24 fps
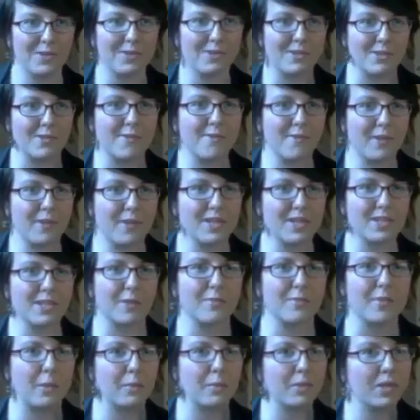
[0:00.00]
within this
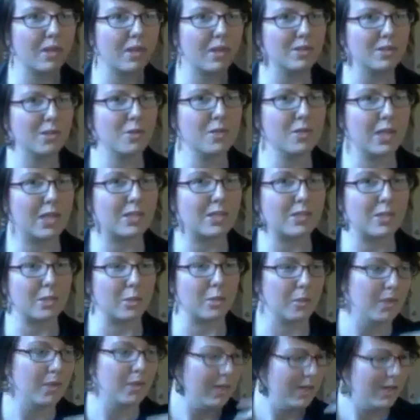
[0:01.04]
fandom that we could
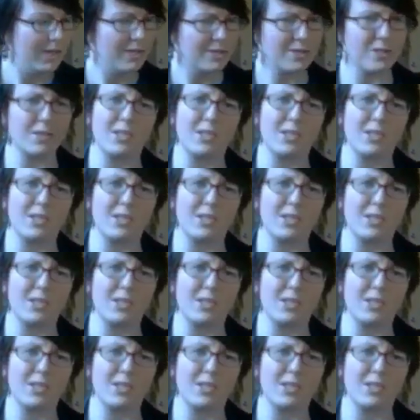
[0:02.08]
donate to.